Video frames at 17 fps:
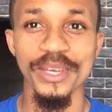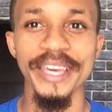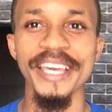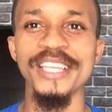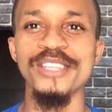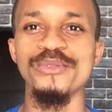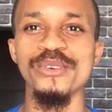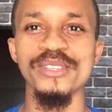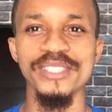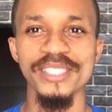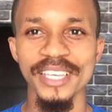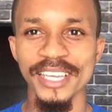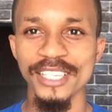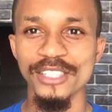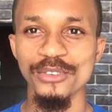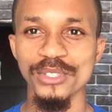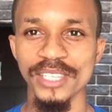It was
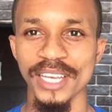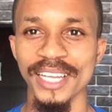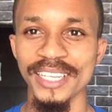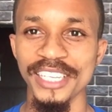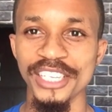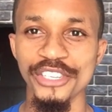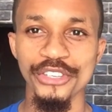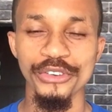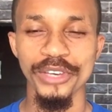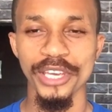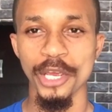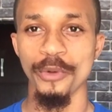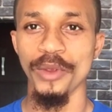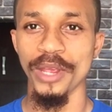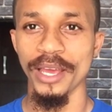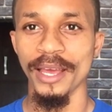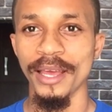a totally new
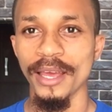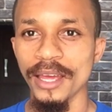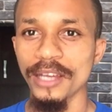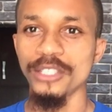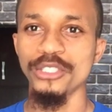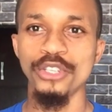area.